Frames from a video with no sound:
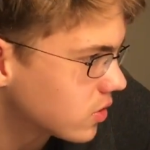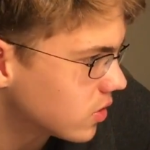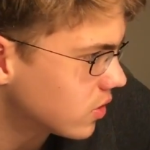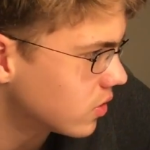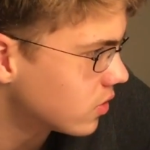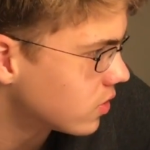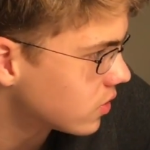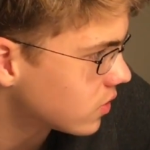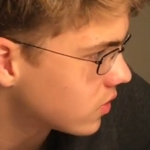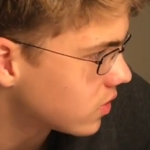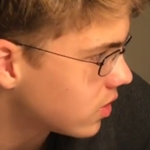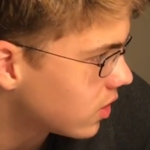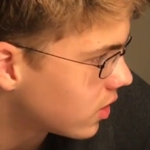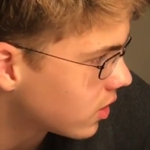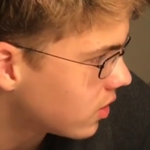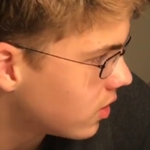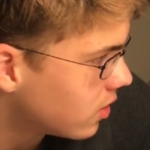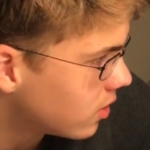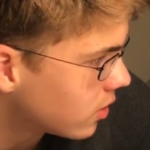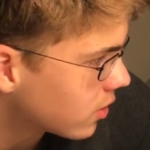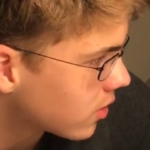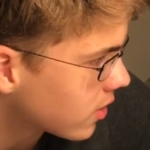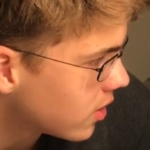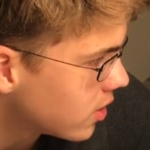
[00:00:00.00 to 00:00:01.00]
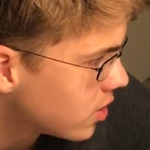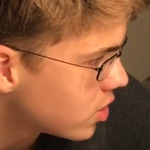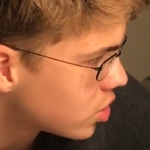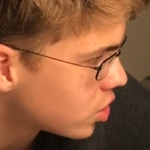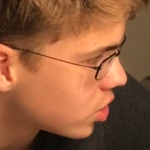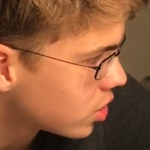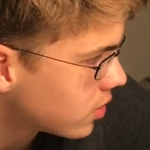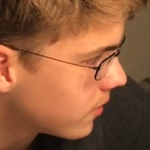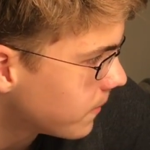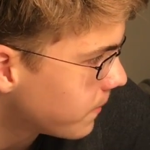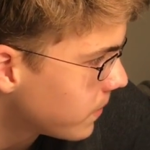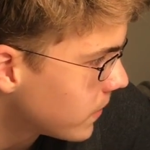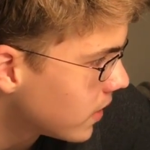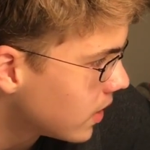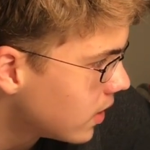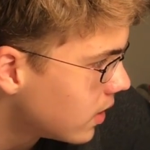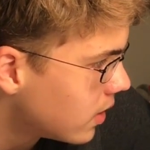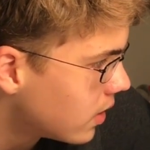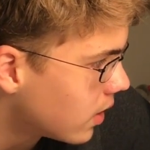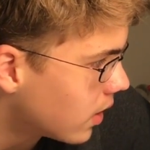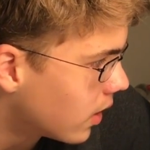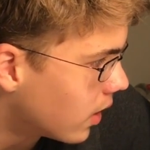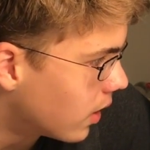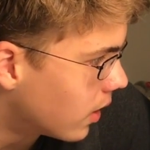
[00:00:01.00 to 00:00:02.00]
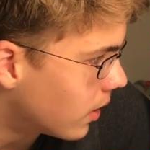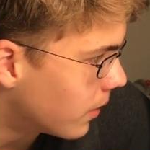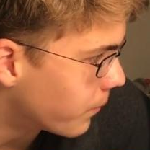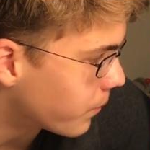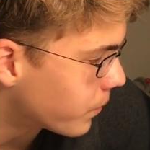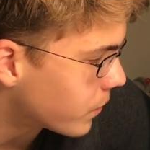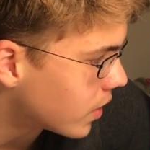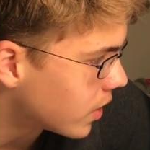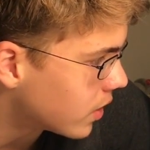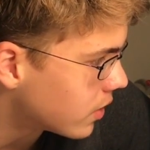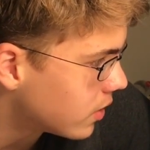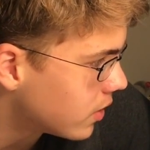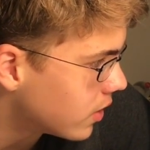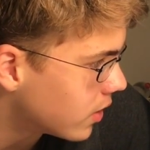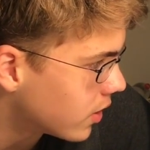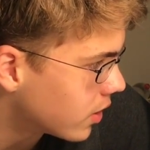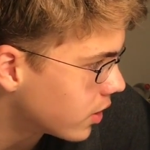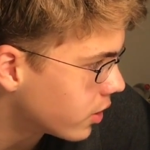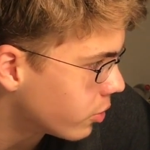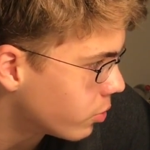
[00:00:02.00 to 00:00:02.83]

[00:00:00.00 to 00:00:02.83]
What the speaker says: is in this lucky location. And yeah,